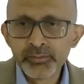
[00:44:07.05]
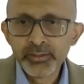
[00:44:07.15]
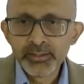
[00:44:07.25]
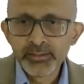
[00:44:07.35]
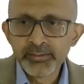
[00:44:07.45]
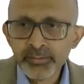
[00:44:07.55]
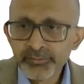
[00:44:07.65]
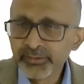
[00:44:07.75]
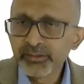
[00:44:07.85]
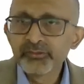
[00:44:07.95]
The
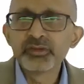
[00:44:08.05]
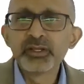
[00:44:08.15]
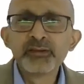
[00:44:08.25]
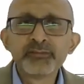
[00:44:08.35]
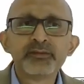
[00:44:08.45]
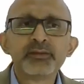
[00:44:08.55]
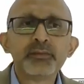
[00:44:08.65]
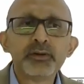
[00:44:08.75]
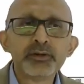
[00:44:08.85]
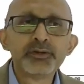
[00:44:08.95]
message is
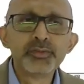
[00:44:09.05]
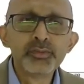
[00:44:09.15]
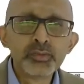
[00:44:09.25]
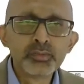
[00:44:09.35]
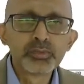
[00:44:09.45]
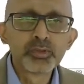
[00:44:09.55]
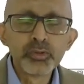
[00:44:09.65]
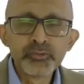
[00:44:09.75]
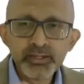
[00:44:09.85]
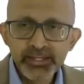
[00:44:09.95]
to close the
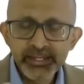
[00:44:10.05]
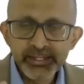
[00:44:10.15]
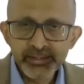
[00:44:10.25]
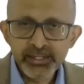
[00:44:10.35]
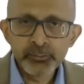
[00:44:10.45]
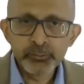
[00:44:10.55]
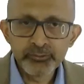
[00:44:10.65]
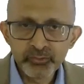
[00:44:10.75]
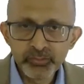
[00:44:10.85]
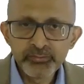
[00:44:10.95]
care gap, which
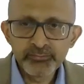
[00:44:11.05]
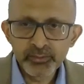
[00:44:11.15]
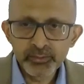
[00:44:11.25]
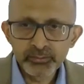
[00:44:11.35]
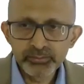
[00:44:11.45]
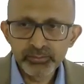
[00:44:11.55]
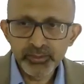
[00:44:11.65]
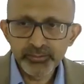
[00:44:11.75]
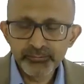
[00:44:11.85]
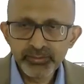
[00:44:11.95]
means, you know,
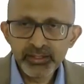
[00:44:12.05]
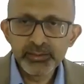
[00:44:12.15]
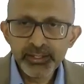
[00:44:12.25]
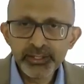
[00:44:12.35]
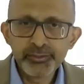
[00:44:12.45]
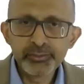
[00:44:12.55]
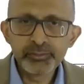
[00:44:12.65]
we need to